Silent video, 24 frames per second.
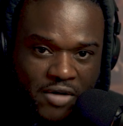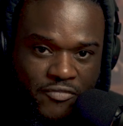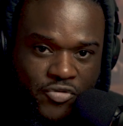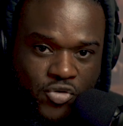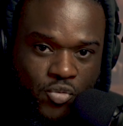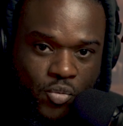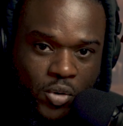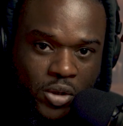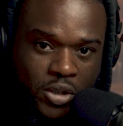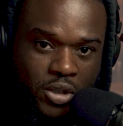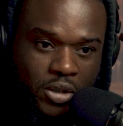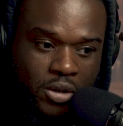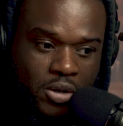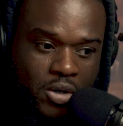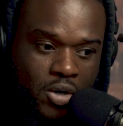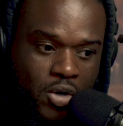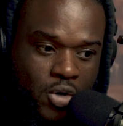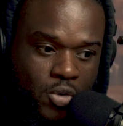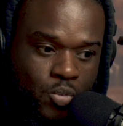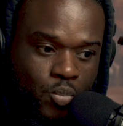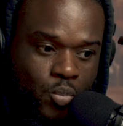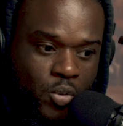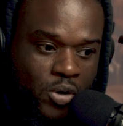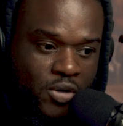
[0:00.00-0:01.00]
You want to
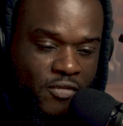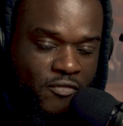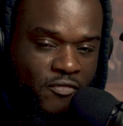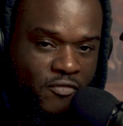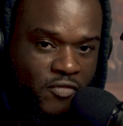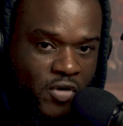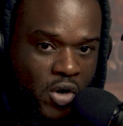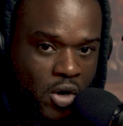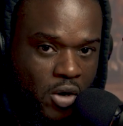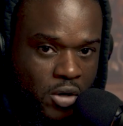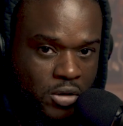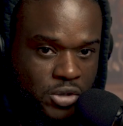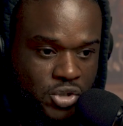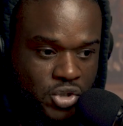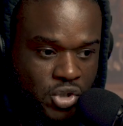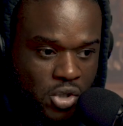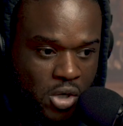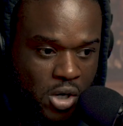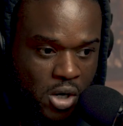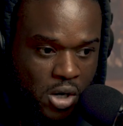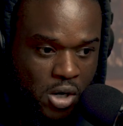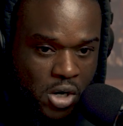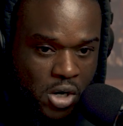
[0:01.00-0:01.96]
learn where the flaws are.